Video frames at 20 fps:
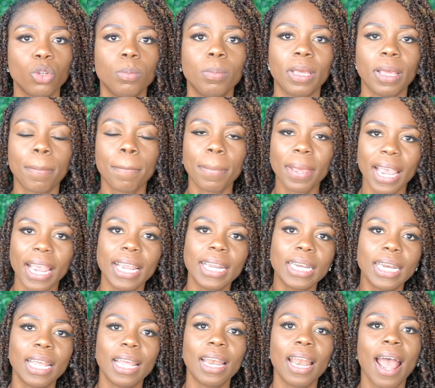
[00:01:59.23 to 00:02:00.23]
be
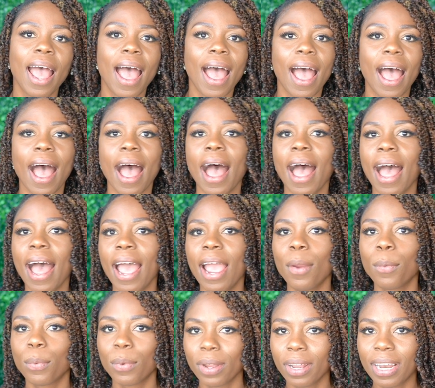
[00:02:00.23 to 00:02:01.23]
painted,
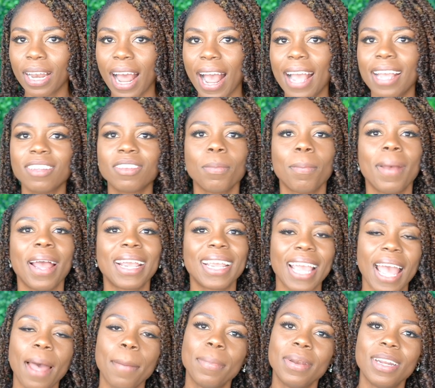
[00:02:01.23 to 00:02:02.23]
I realized my
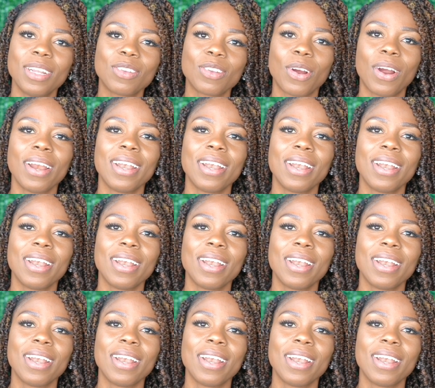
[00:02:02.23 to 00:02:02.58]
cabinets are